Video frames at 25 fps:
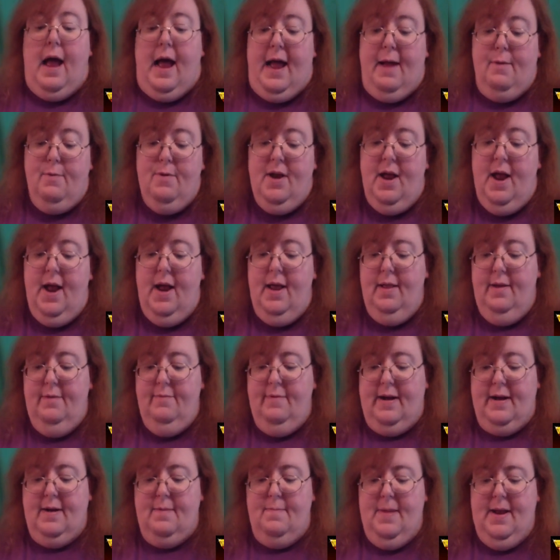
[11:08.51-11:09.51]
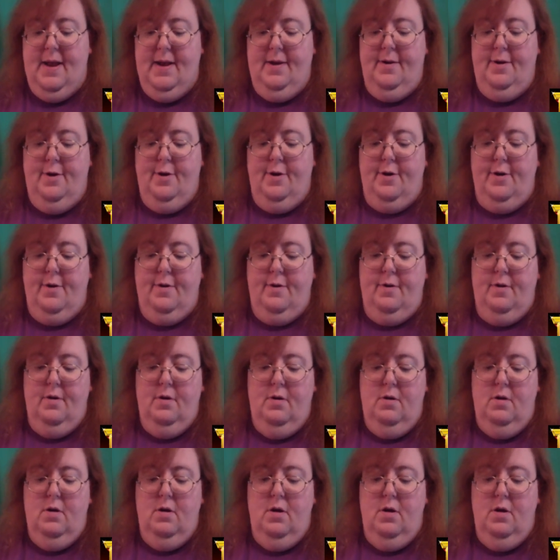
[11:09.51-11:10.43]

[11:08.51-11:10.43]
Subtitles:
I would highly recommend her